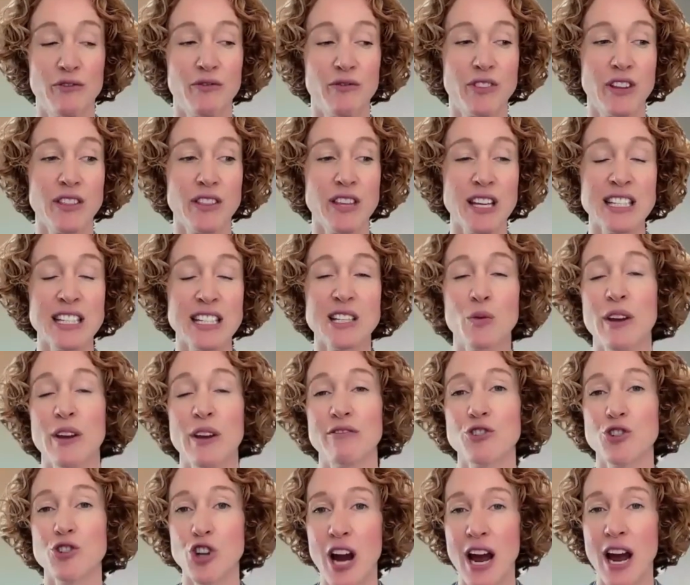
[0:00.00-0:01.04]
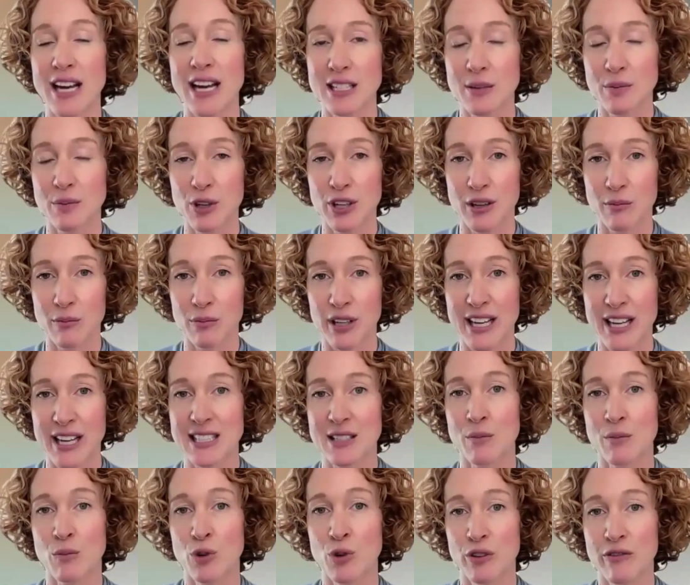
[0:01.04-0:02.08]
the things that we have tried to put in place
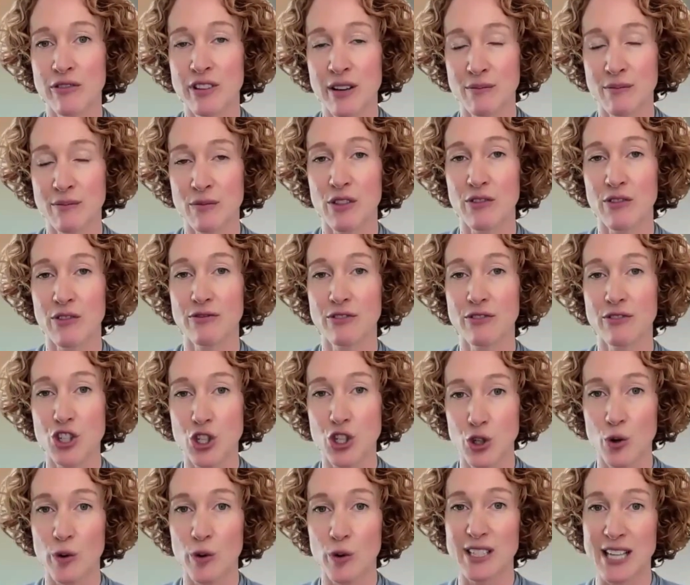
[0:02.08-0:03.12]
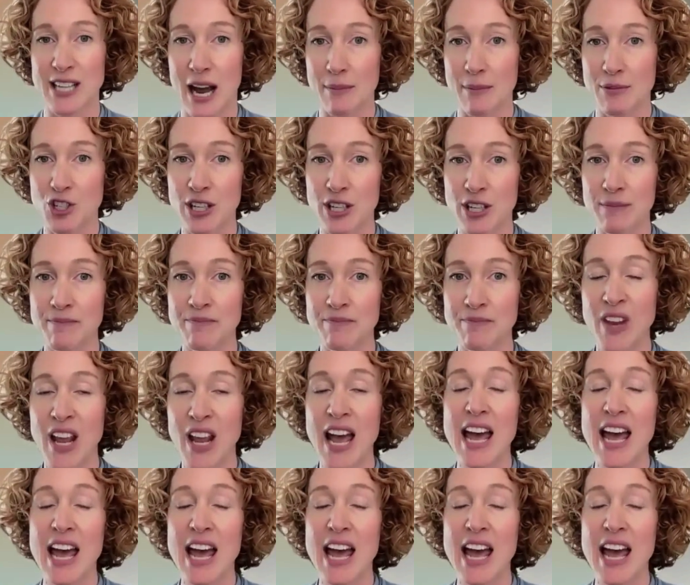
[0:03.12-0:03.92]
to move them to adoption,